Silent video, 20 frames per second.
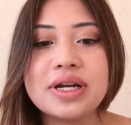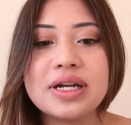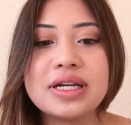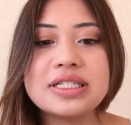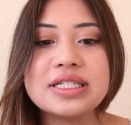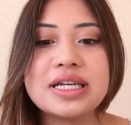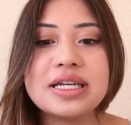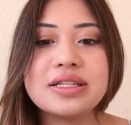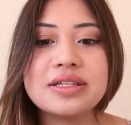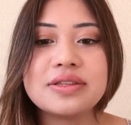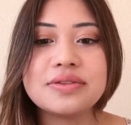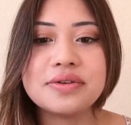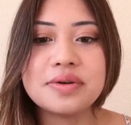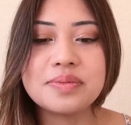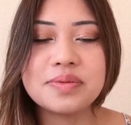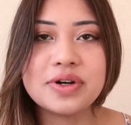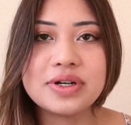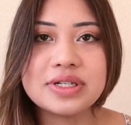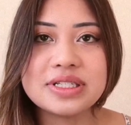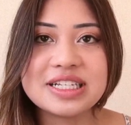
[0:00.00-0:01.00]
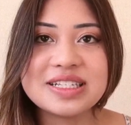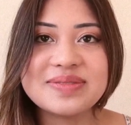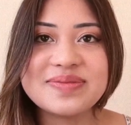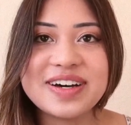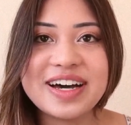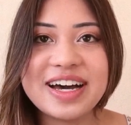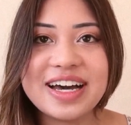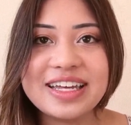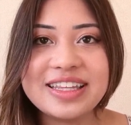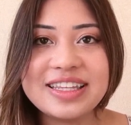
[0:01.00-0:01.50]
understand the thought process
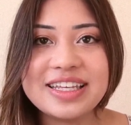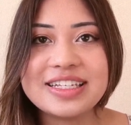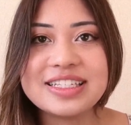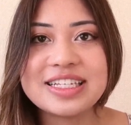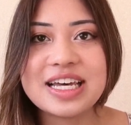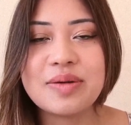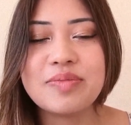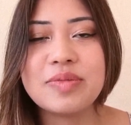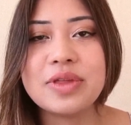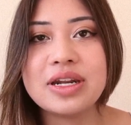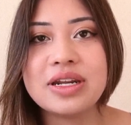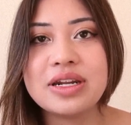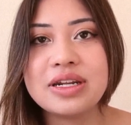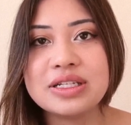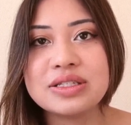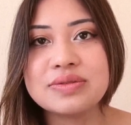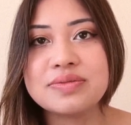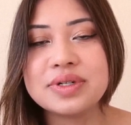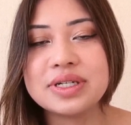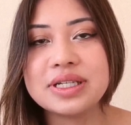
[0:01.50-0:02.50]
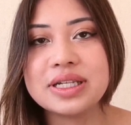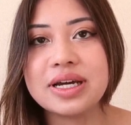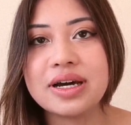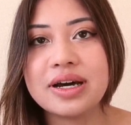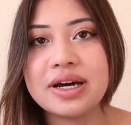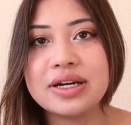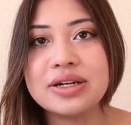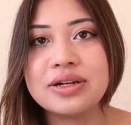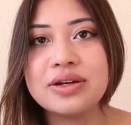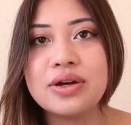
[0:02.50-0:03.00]
behind the exam, then it is really
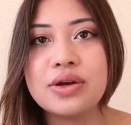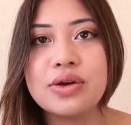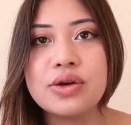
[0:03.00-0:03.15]
hard